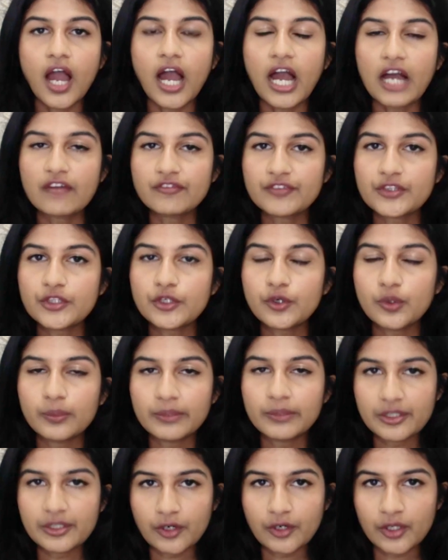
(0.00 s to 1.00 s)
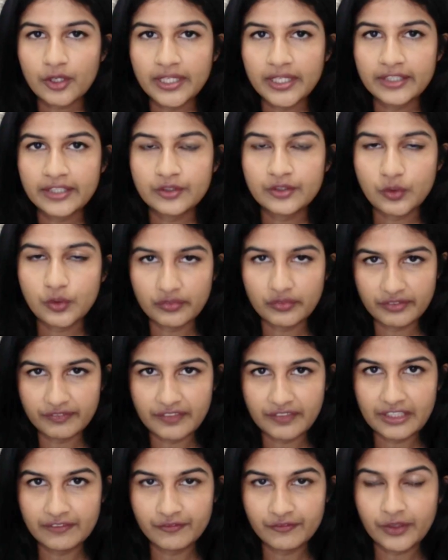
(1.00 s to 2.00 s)
After the Omicron-led COVID
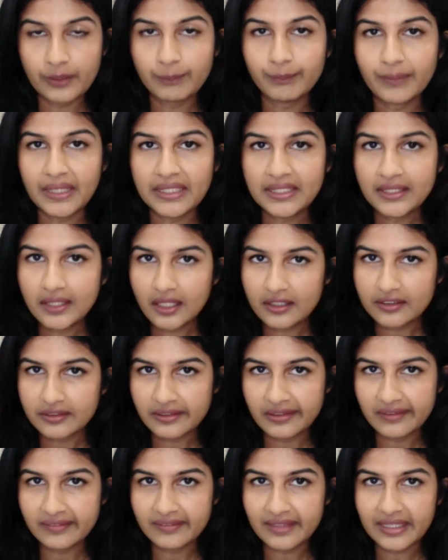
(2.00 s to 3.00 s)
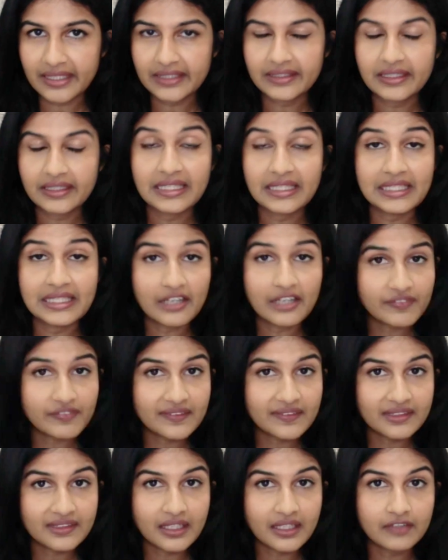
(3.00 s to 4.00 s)
wave, many countries said, enough
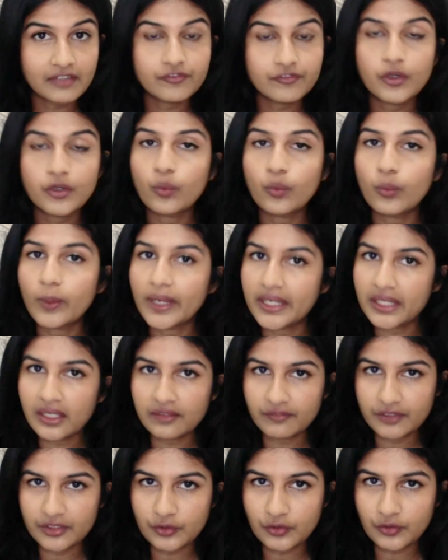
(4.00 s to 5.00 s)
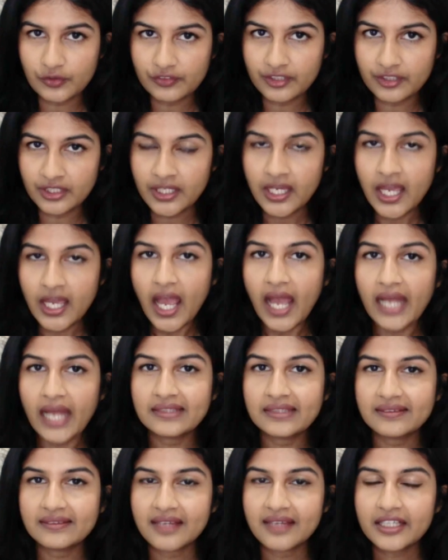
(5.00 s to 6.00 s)
is enough, we're done with COVID,
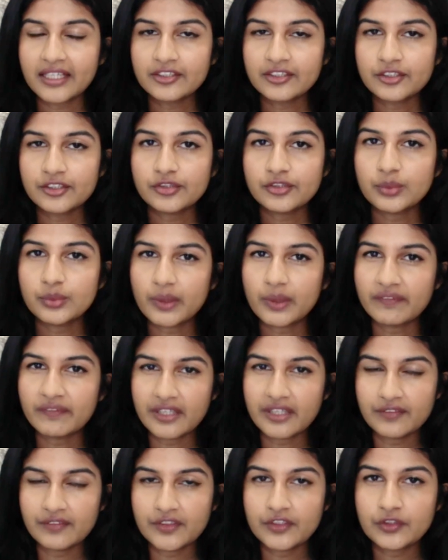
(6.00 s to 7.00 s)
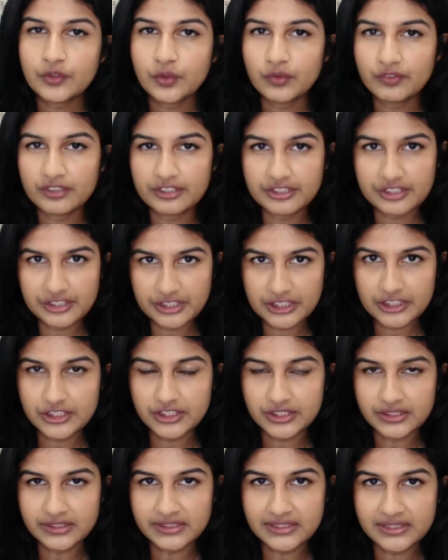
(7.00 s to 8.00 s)
and decided to do away with COVID
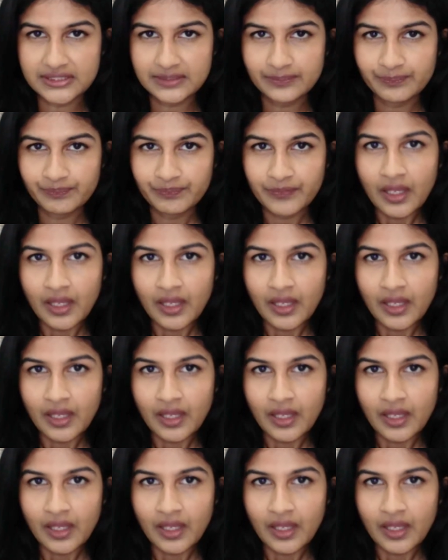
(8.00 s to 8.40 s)
restrictions.